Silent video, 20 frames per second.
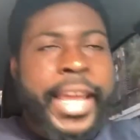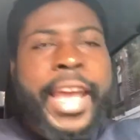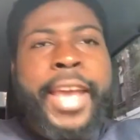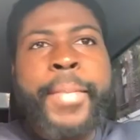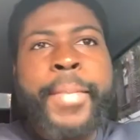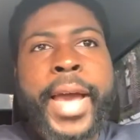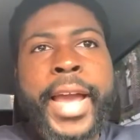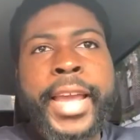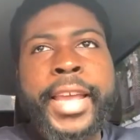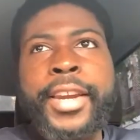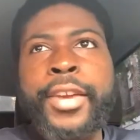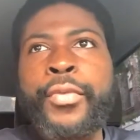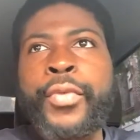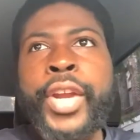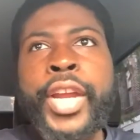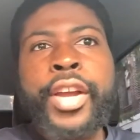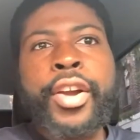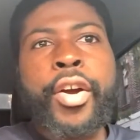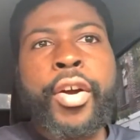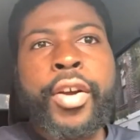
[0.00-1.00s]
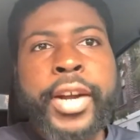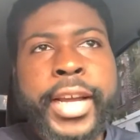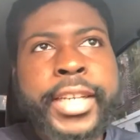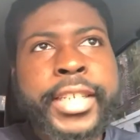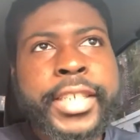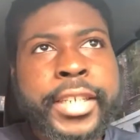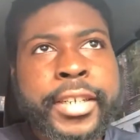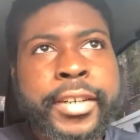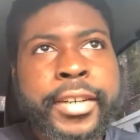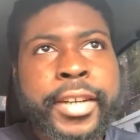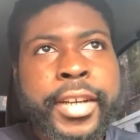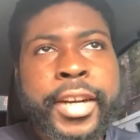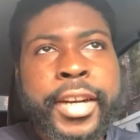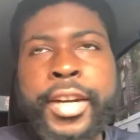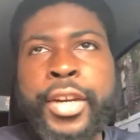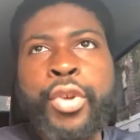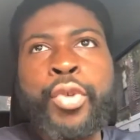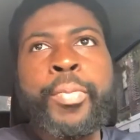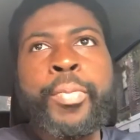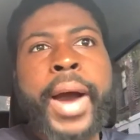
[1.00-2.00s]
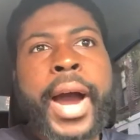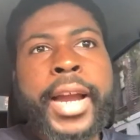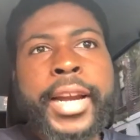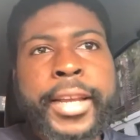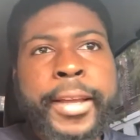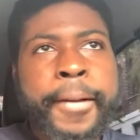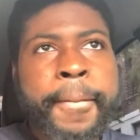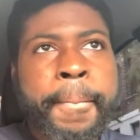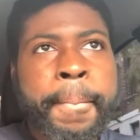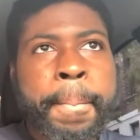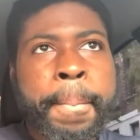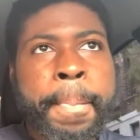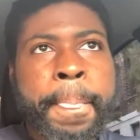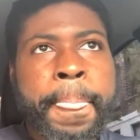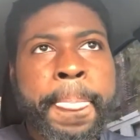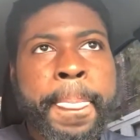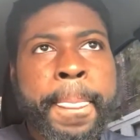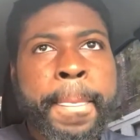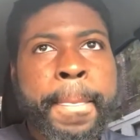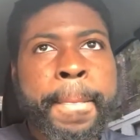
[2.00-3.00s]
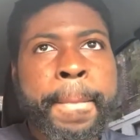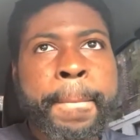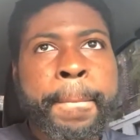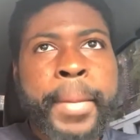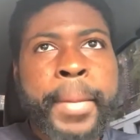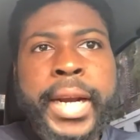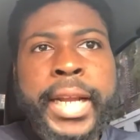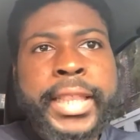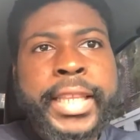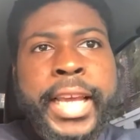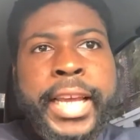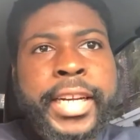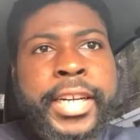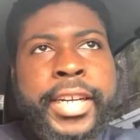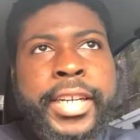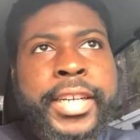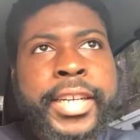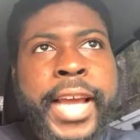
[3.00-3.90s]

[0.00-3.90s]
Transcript: came back in the reincarnation in a new body. But at the end of the